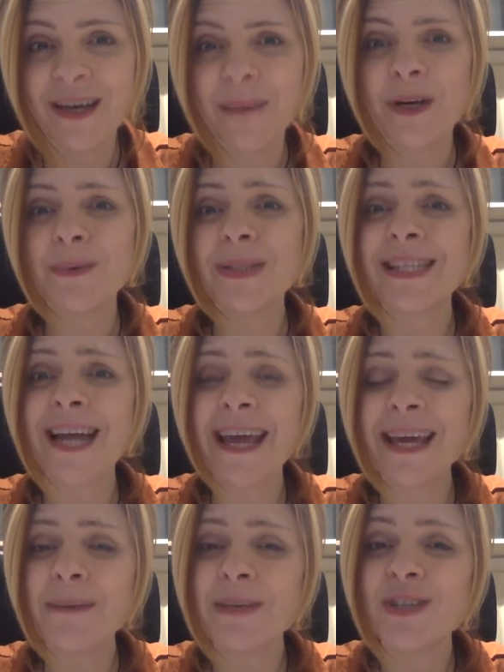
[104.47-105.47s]
but it was
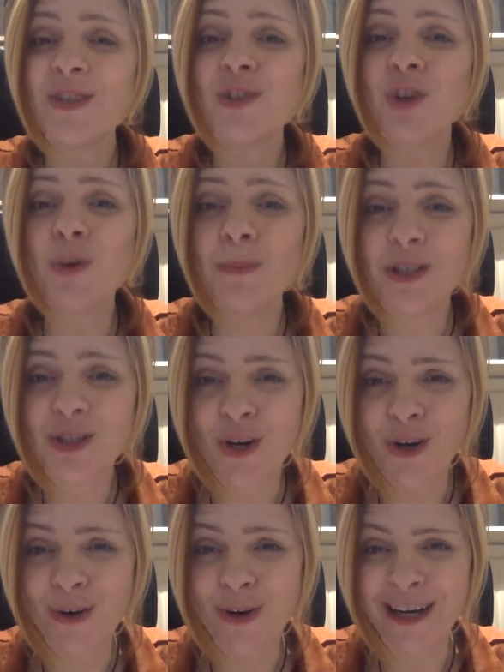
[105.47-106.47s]
taking me so much
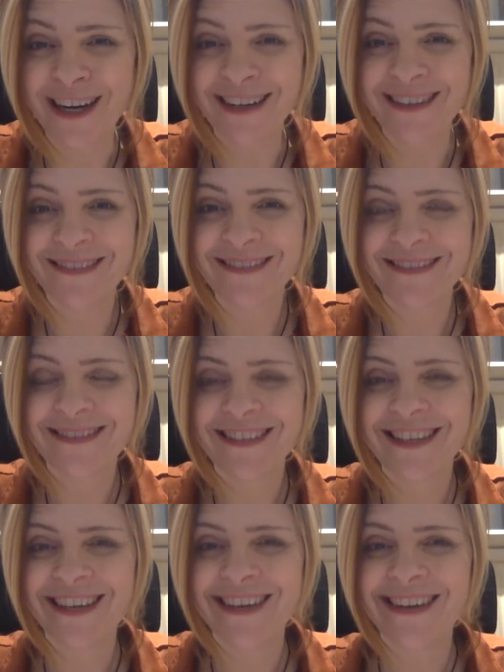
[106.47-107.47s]
longer.
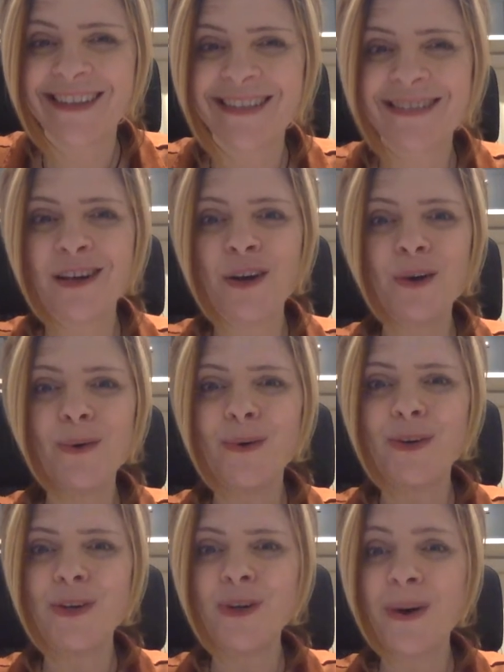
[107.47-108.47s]
So,
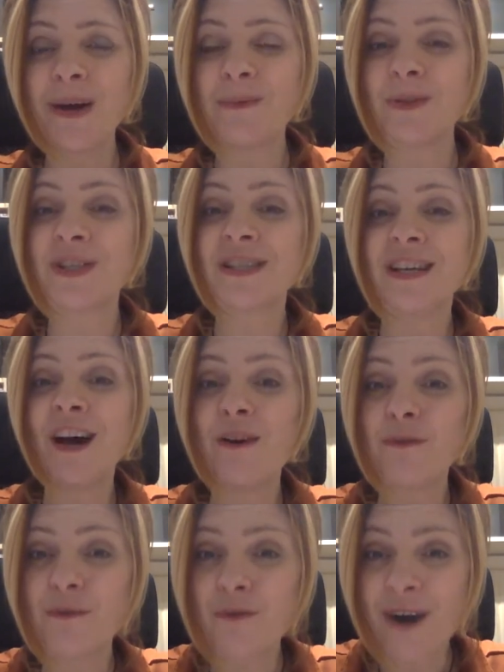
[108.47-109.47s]
you know, I would start
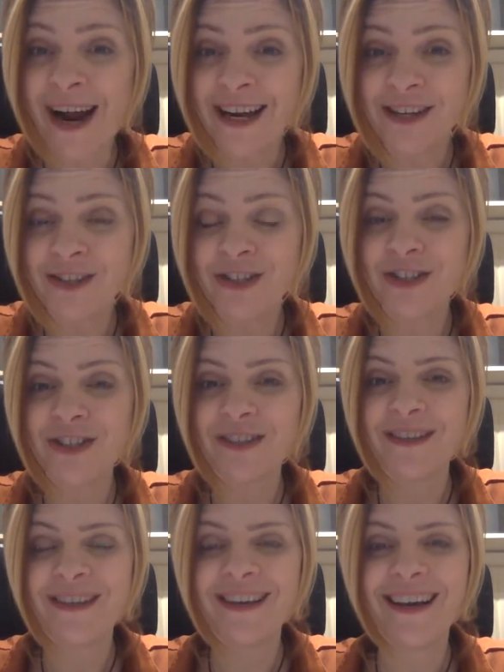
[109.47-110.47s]
fresh
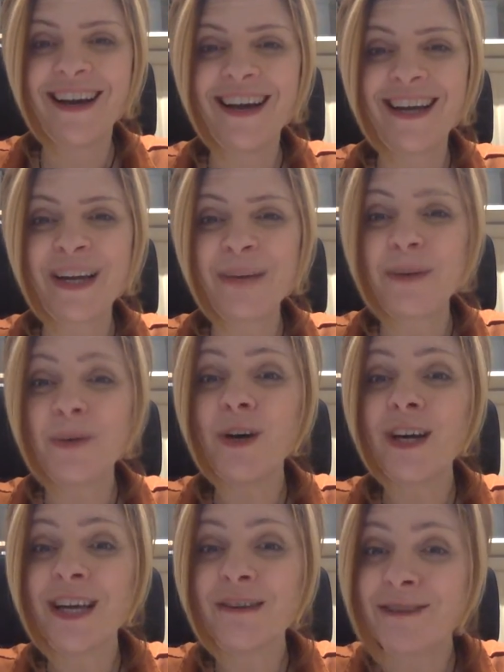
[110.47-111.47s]
and I'd be
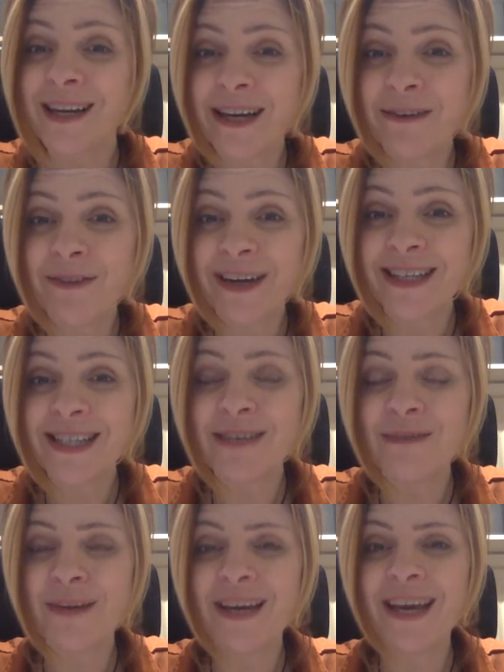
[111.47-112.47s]
working really
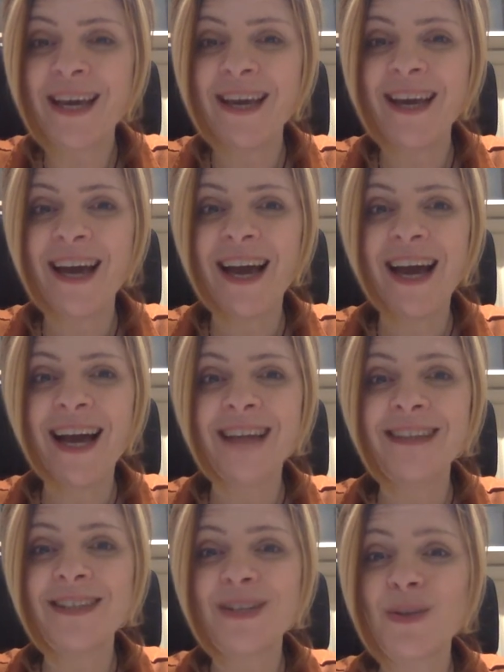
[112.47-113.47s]
effectively.
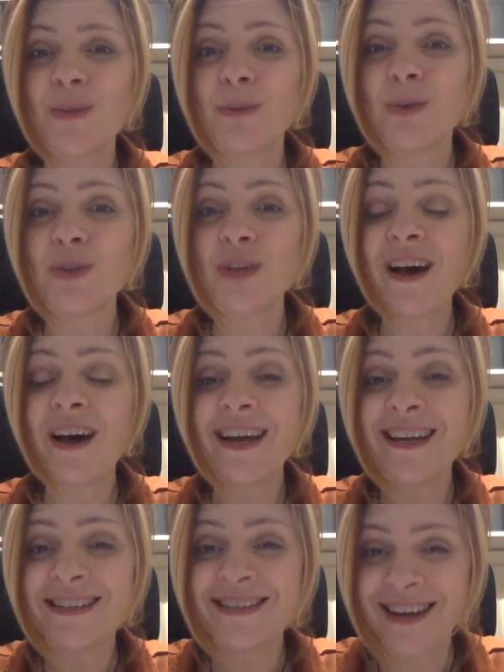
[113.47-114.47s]
And the more
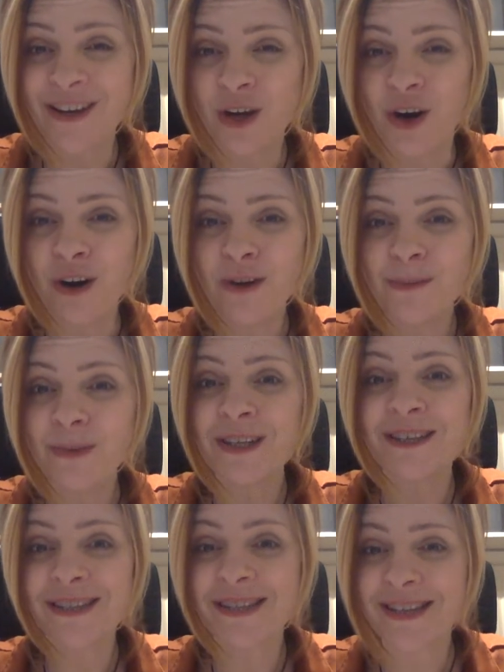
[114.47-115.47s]
tired I got,
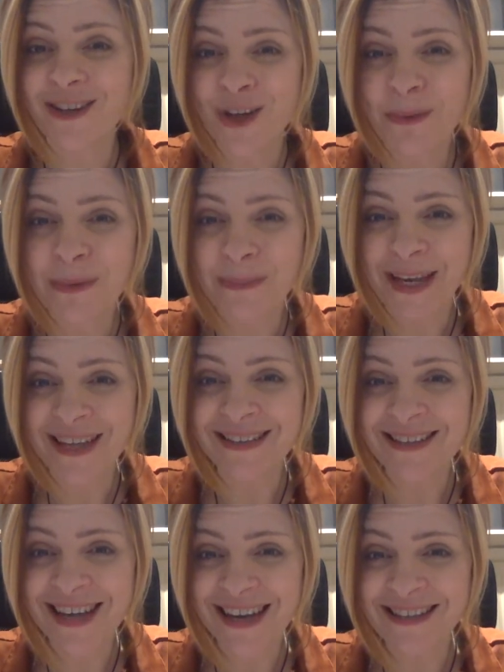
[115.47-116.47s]
because human
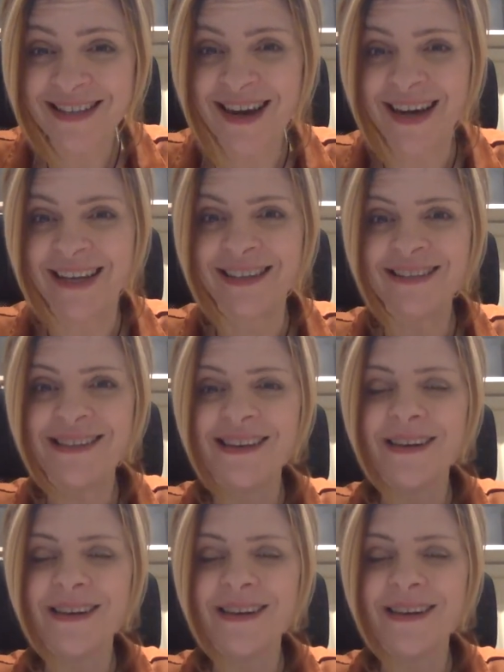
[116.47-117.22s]
beings get tired,